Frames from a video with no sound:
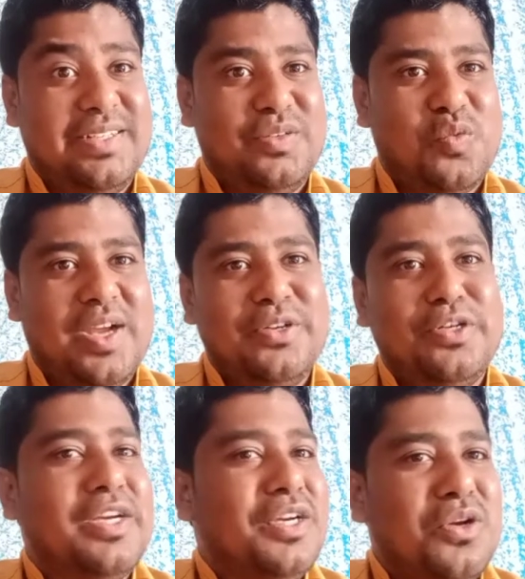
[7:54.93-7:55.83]
Why
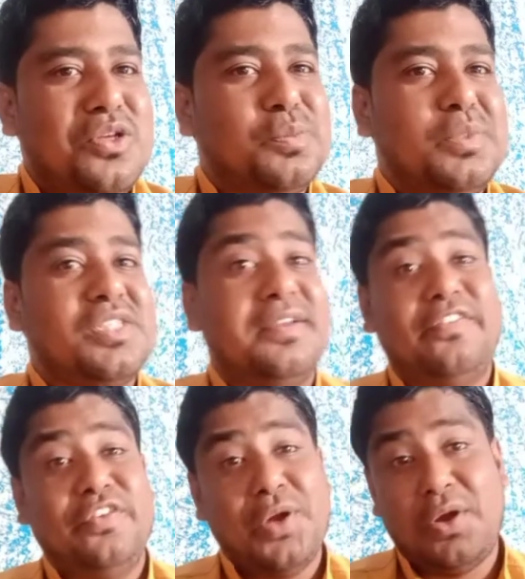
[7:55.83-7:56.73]
don't it lose means
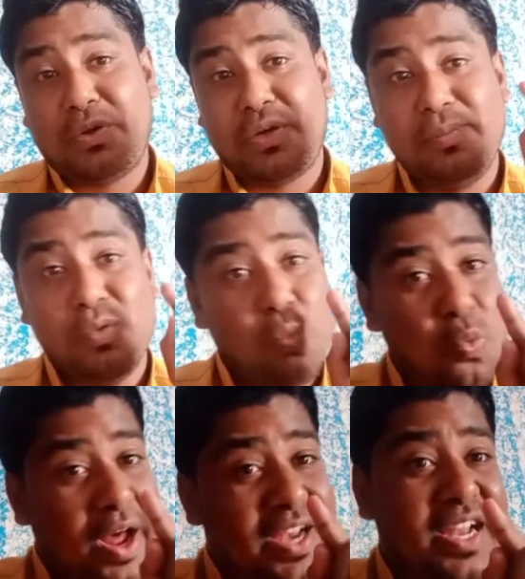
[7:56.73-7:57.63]
if you have to remove
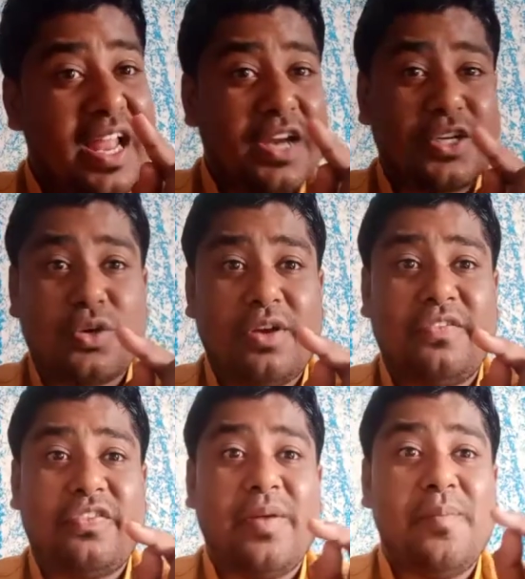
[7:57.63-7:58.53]
1 electron
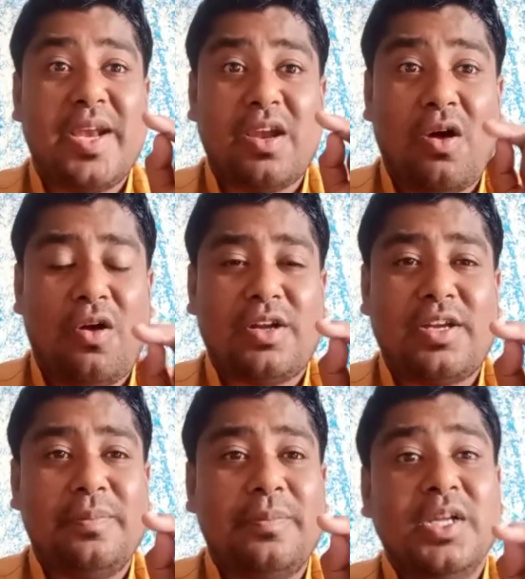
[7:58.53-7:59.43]
from an
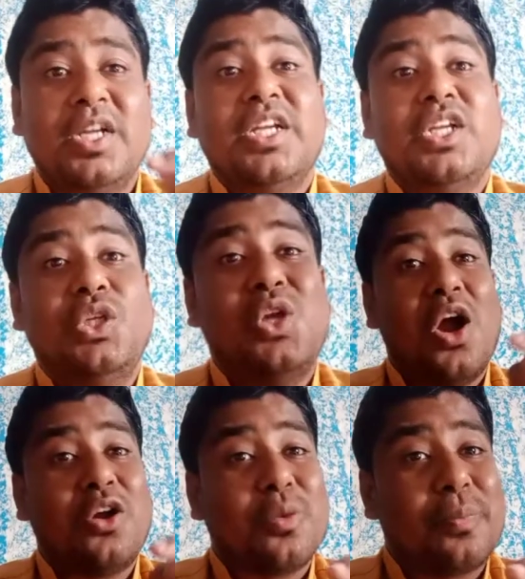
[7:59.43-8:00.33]
atom, you
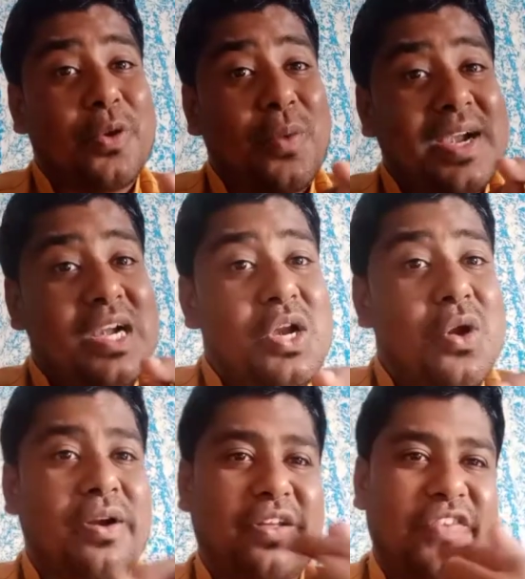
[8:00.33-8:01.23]
to provide
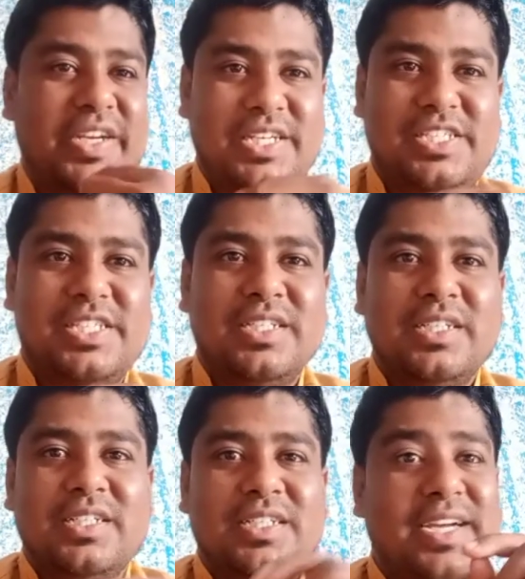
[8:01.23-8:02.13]
lot of energy.
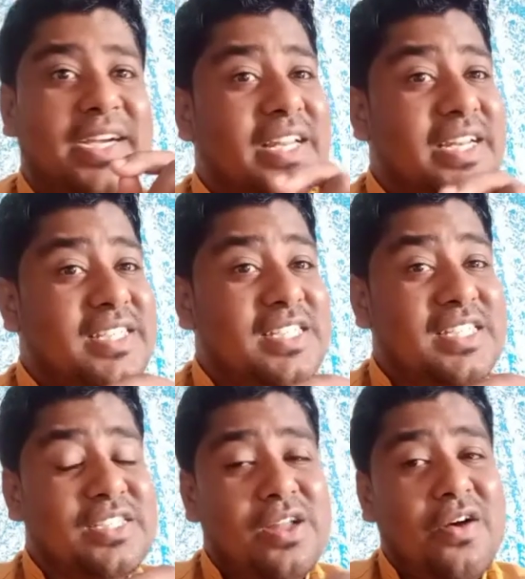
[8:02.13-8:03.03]
That energy
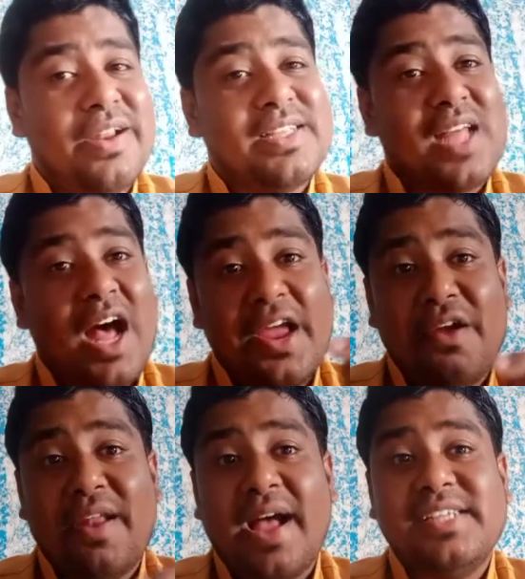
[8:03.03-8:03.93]
is known as
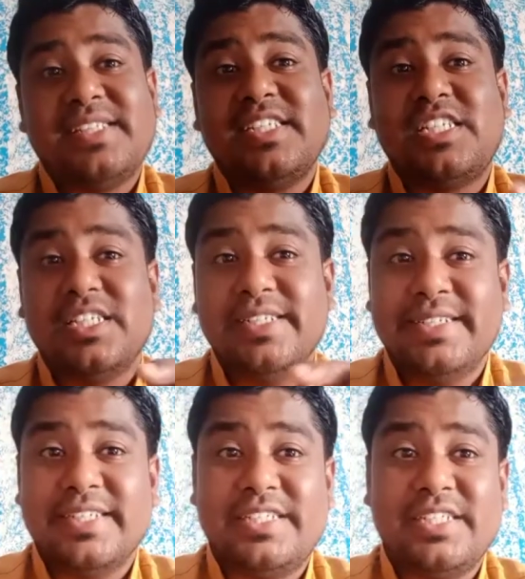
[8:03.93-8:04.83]
ionization
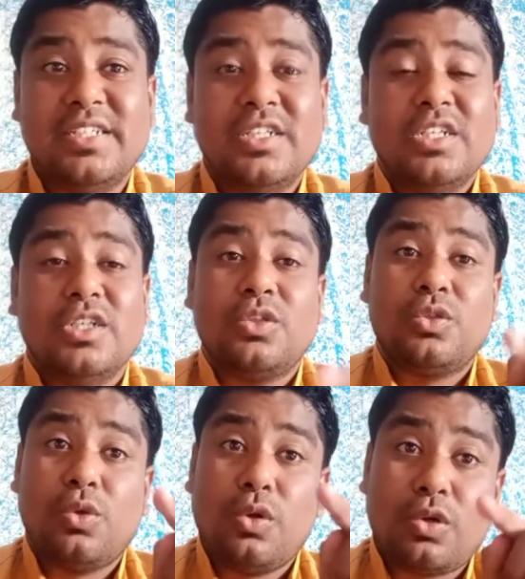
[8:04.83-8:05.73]
energy.
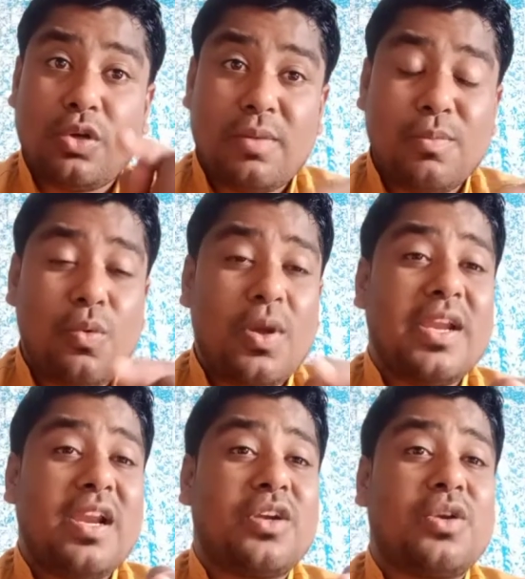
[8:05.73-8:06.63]
So to remove 1
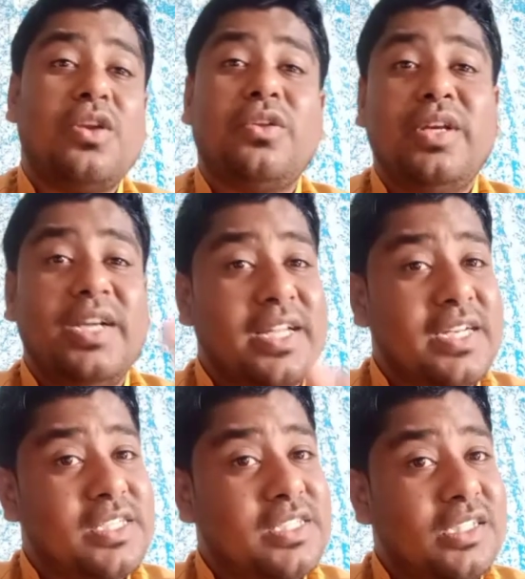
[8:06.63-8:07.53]
electron, you need
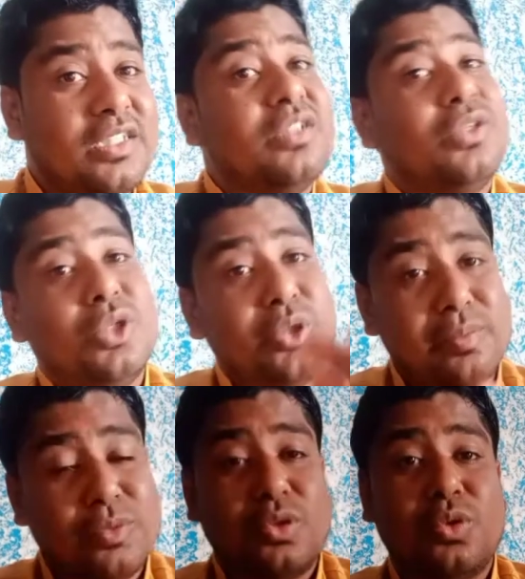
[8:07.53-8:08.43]
energy. To
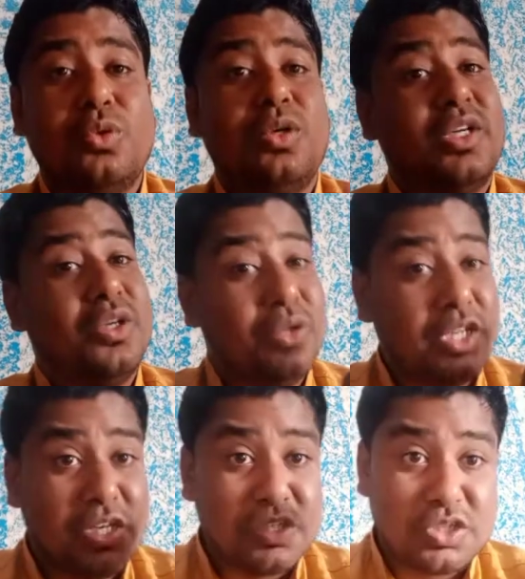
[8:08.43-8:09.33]
remove 2, you
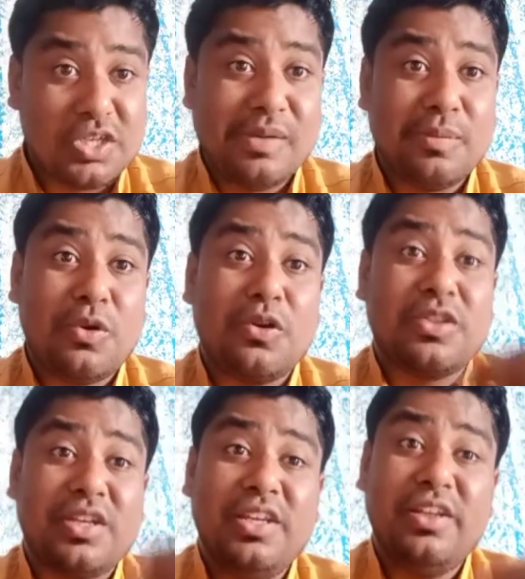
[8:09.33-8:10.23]
need still more,
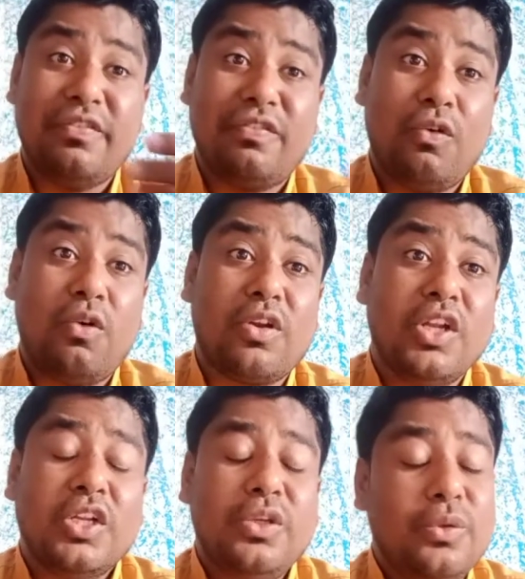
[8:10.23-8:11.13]
3, 4.
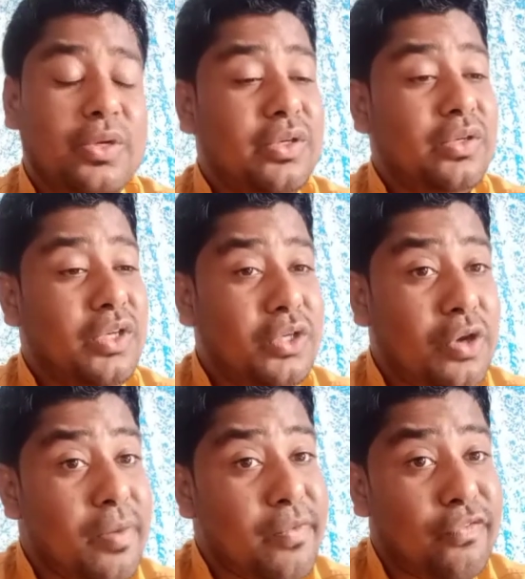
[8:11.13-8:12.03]
You need to
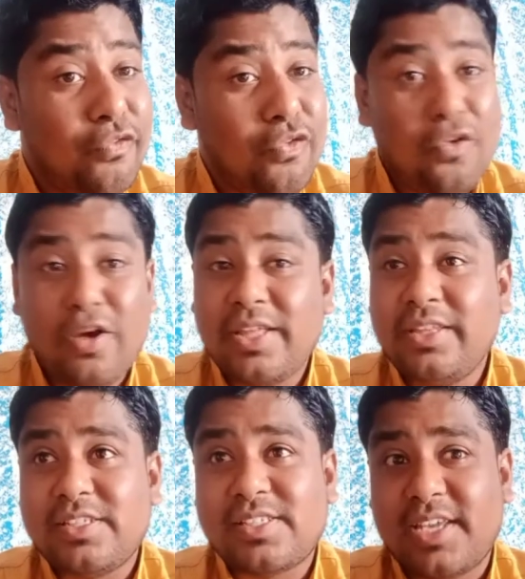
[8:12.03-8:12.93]
remove 4 in
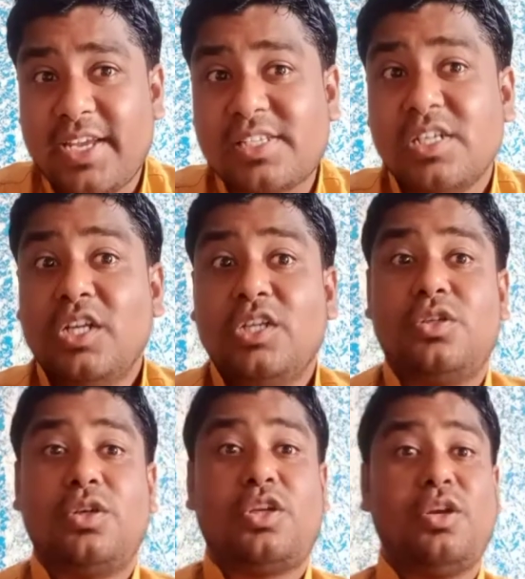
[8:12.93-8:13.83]
this case.
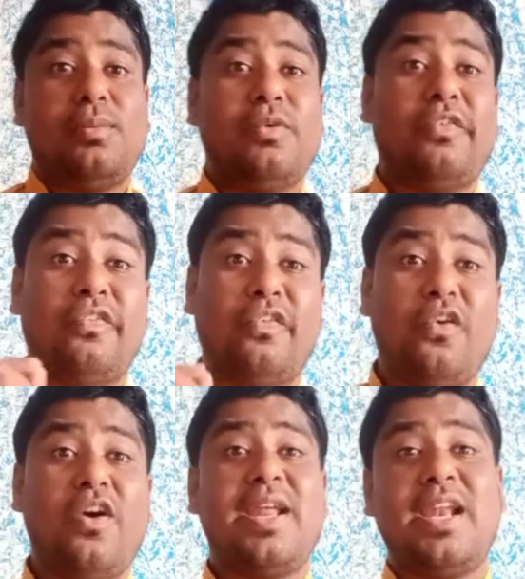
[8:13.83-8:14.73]
So to remove
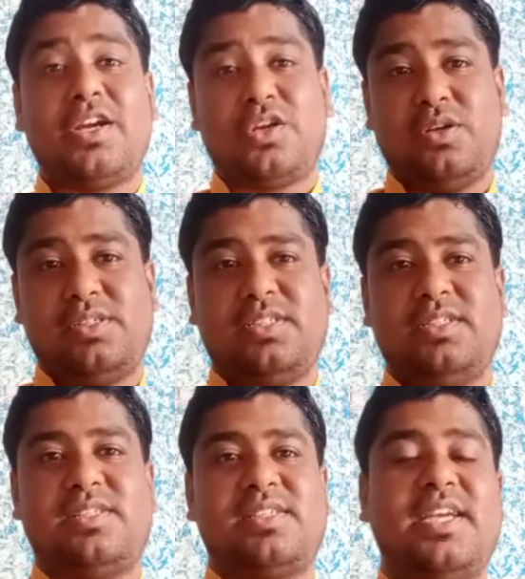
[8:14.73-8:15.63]
4 electrons in
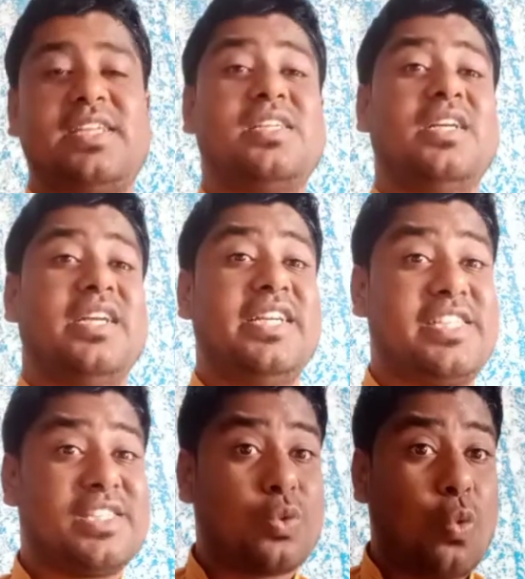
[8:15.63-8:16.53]
this case,
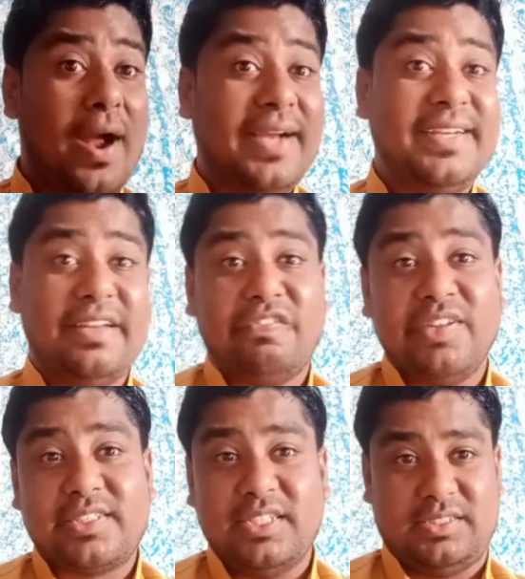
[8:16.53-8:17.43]
it's quite
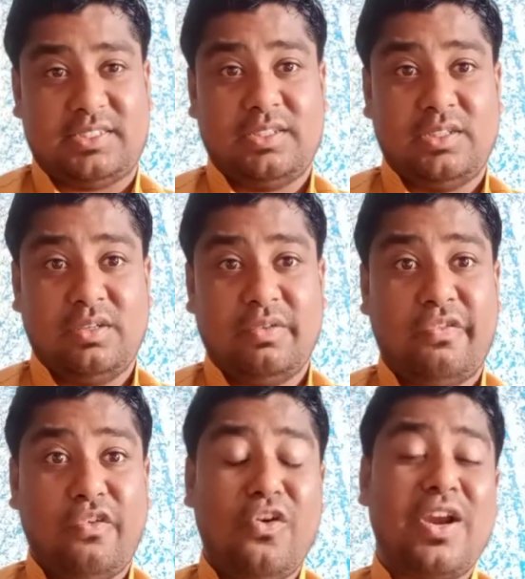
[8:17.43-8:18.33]
difficult.
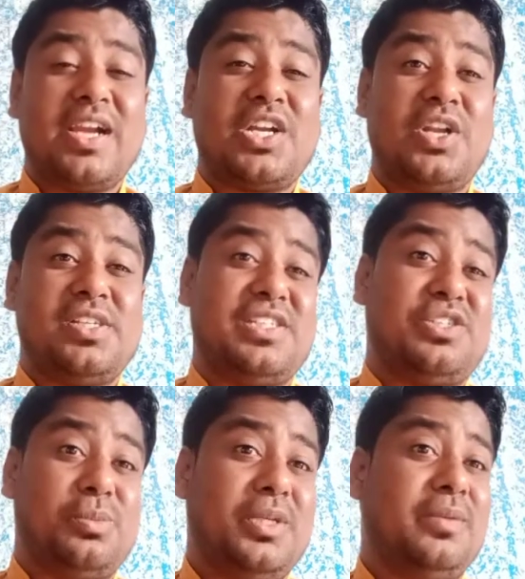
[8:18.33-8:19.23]
4 electrons has
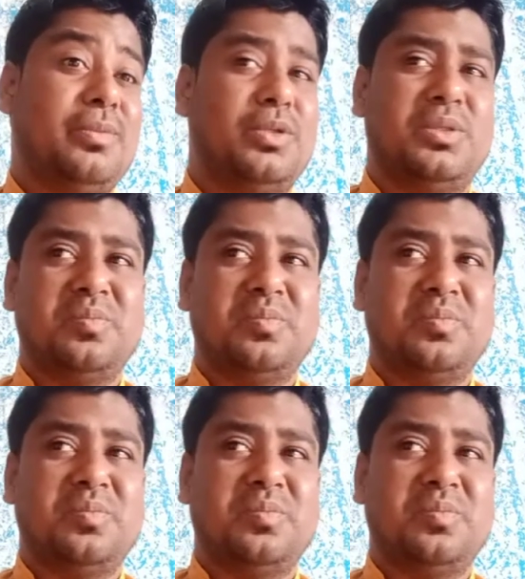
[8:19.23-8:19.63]
to be removed.